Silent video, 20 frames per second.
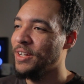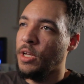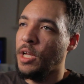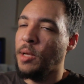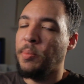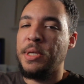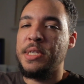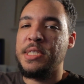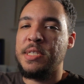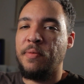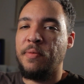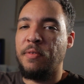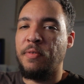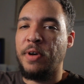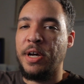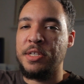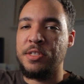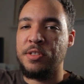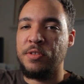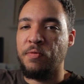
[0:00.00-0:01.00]
A piece of
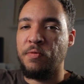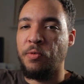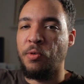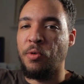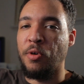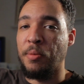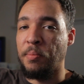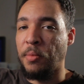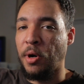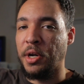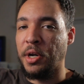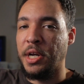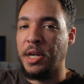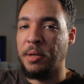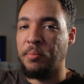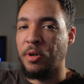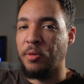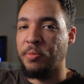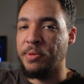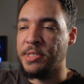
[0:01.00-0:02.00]
advice for
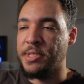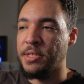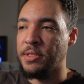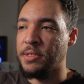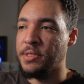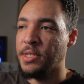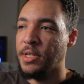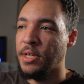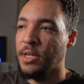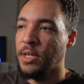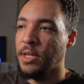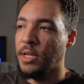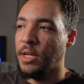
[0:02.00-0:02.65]
marketing purposes: